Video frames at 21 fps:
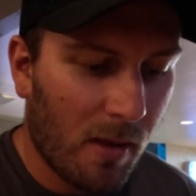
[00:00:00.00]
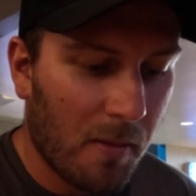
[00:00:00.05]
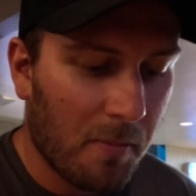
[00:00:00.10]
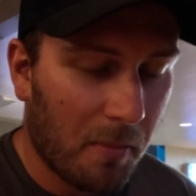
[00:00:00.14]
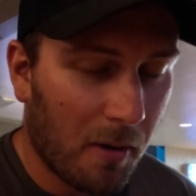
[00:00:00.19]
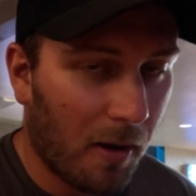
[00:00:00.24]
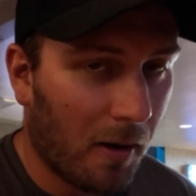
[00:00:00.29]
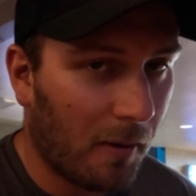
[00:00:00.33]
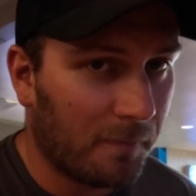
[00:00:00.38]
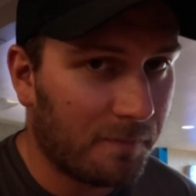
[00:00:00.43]

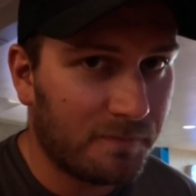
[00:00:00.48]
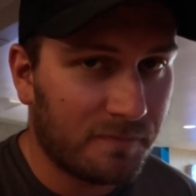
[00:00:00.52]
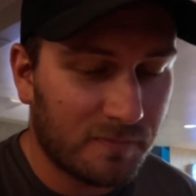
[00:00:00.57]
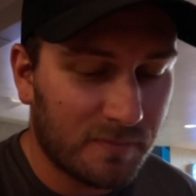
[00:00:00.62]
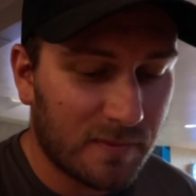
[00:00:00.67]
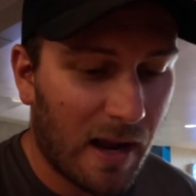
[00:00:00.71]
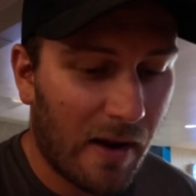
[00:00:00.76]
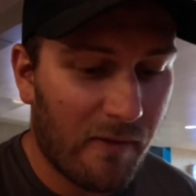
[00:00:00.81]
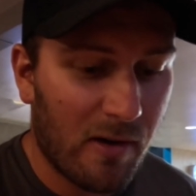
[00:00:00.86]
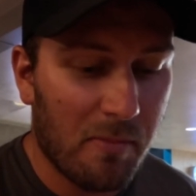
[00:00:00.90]
But
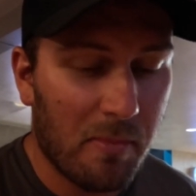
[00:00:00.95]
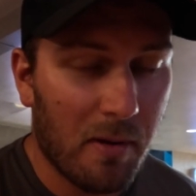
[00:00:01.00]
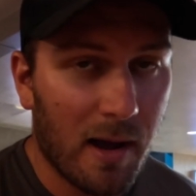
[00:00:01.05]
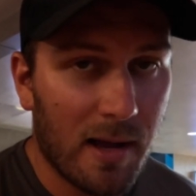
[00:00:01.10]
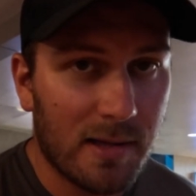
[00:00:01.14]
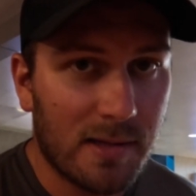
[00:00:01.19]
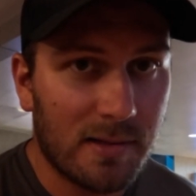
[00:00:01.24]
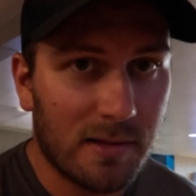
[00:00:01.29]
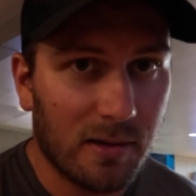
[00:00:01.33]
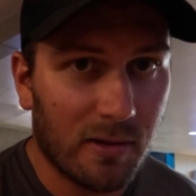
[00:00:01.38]
every
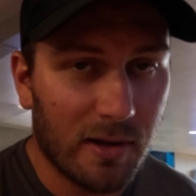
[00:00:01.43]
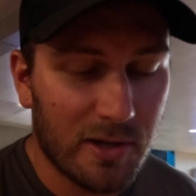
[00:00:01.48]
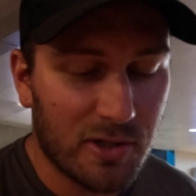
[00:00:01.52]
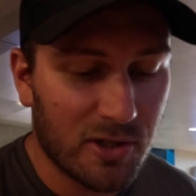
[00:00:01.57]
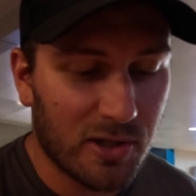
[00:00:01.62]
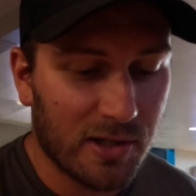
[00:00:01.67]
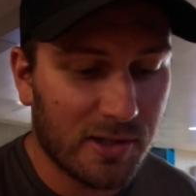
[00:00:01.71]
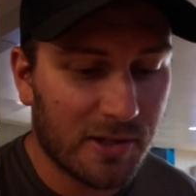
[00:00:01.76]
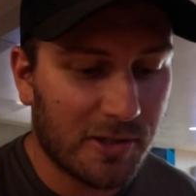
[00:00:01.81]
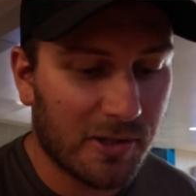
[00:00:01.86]
bite's
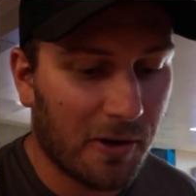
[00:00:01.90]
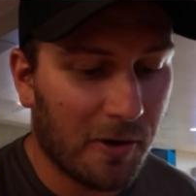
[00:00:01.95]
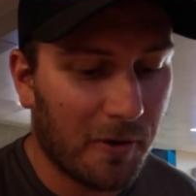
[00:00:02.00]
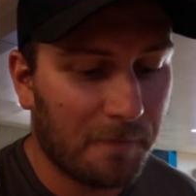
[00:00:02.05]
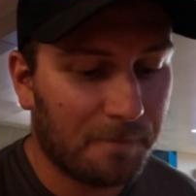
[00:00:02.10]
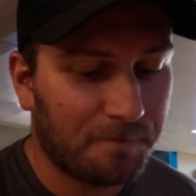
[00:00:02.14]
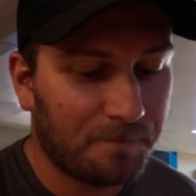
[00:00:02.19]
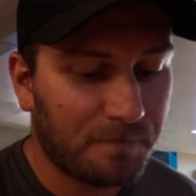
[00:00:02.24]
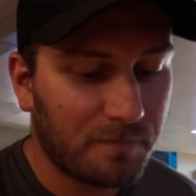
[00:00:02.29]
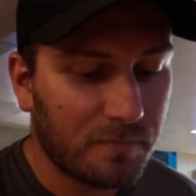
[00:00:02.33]
delicious, so
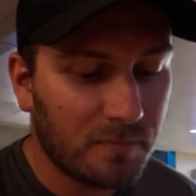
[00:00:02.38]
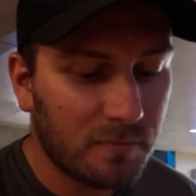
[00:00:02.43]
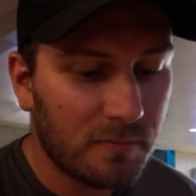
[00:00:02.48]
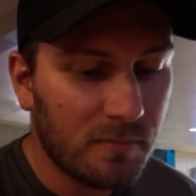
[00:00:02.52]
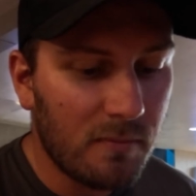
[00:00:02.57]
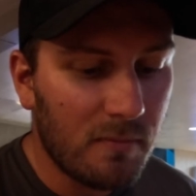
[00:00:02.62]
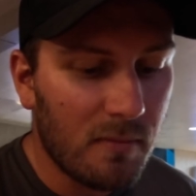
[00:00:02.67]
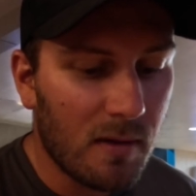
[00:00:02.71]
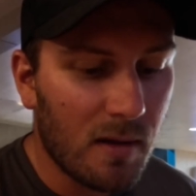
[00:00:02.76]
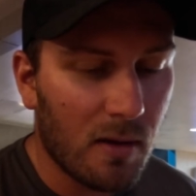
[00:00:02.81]

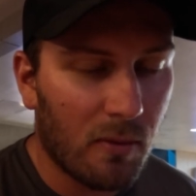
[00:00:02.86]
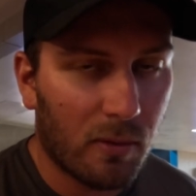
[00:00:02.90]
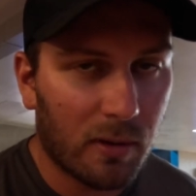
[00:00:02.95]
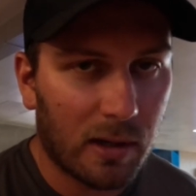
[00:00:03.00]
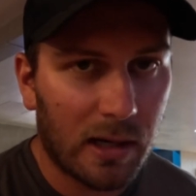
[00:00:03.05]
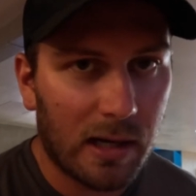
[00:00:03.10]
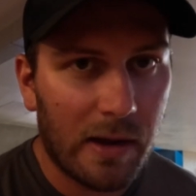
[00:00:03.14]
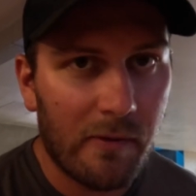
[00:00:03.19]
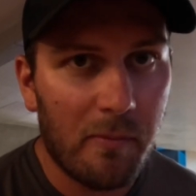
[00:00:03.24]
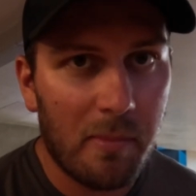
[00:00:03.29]
we're
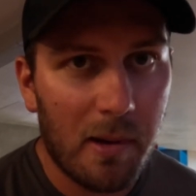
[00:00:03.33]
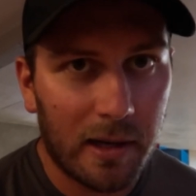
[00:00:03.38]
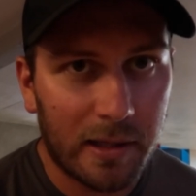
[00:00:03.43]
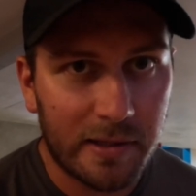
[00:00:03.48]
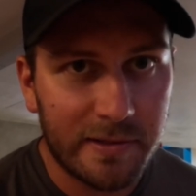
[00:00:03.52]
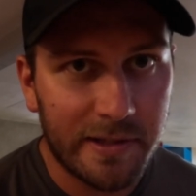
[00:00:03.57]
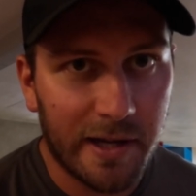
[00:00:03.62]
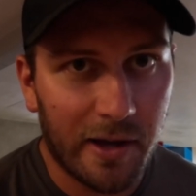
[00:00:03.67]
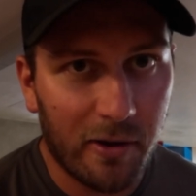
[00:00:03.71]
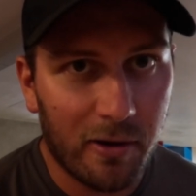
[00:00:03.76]
gonna give it back
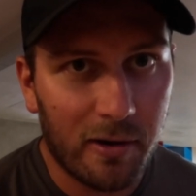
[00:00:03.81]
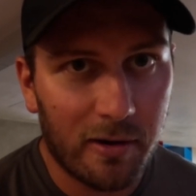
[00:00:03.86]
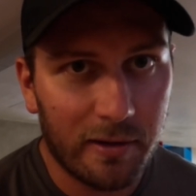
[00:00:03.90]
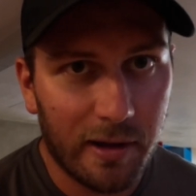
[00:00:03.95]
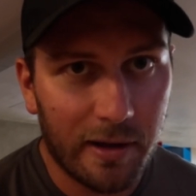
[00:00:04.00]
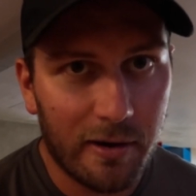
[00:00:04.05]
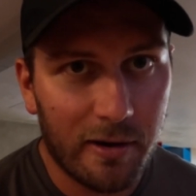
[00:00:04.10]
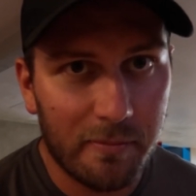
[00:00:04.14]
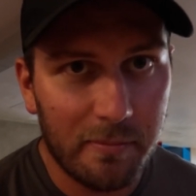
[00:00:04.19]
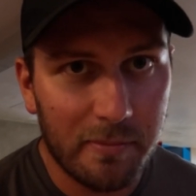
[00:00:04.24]
to Taylor and
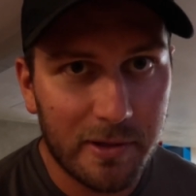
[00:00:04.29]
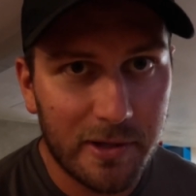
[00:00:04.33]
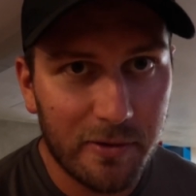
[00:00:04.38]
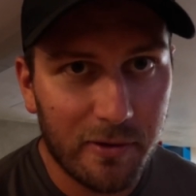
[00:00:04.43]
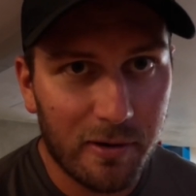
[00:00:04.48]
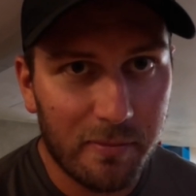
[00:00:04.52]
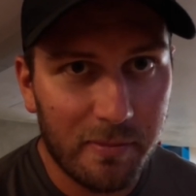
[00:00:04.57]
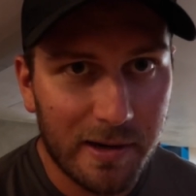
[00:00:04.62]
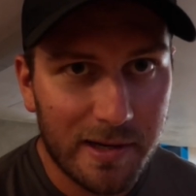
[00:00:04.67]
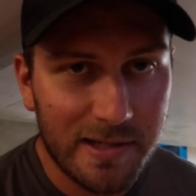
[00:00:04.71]
let her do
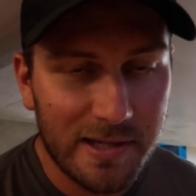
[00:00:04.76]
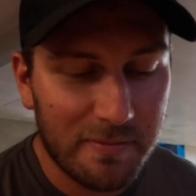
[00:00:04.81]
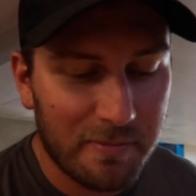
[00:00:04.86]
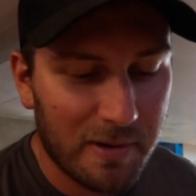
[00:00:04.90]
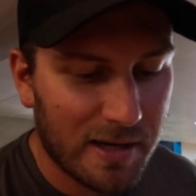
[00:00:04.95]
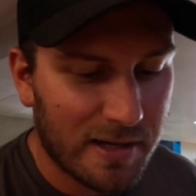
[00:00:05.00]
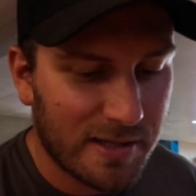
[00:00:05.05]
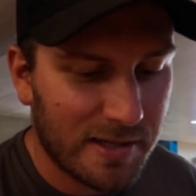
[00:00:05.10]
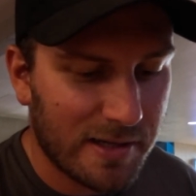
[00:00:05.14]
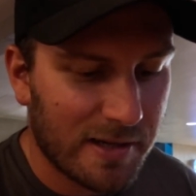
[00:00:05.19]
her mixy
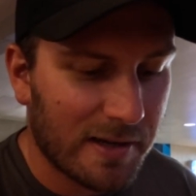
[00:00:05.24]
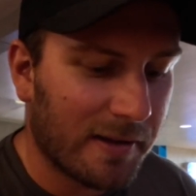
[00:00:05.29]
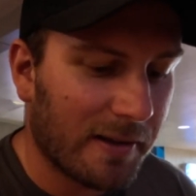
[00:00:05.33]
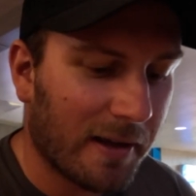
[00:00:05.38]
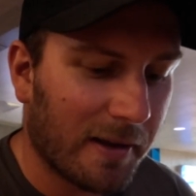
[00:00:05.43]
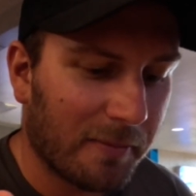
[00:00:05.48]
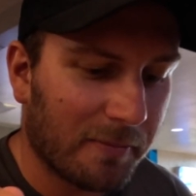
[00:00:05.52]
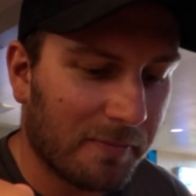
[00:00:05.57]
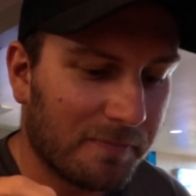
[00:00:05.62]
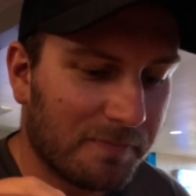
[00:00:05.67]
and then...